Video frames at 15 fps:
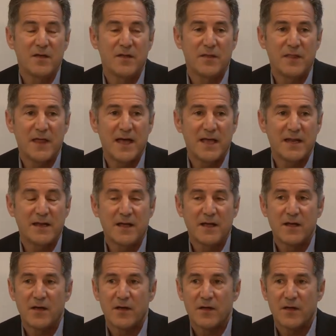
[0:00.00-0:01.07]
that
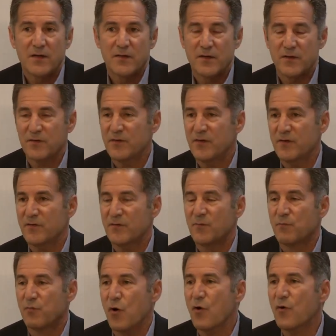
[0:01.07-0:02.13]
there's this
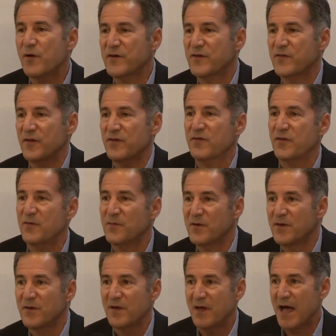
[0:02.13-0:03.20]
brokerage system
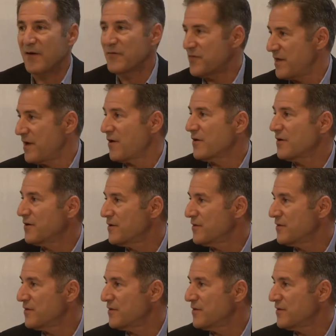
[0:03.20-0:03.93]
out there,